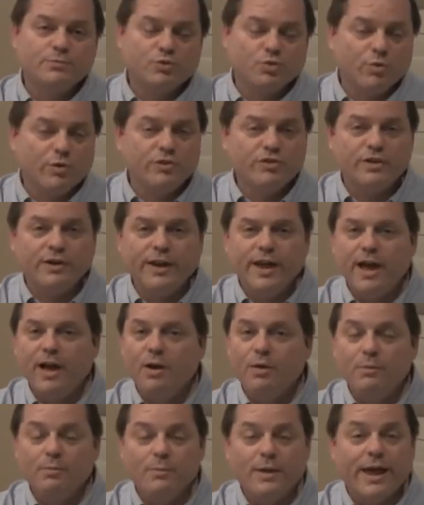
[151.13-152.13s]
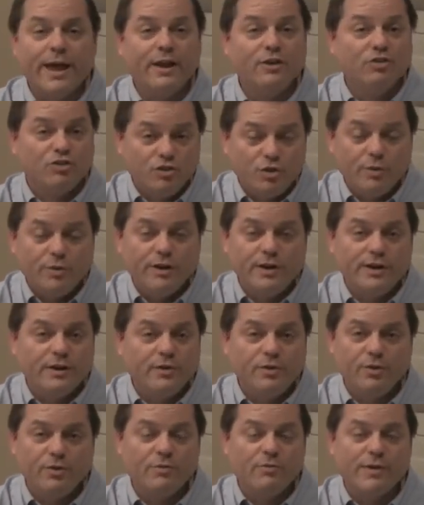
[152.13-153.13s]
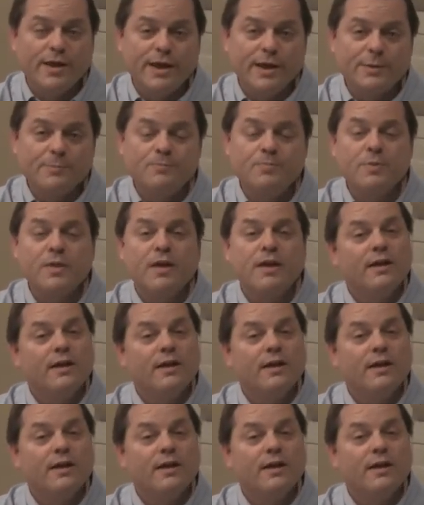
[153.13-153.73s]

squish it down, and shoot it into your vein,